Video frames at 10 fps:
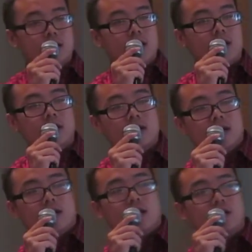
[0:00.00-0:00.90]
And
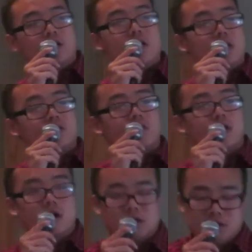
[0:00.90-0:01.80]
in your heart of
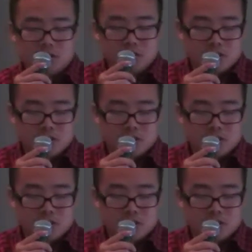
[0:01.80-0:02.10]
hearts,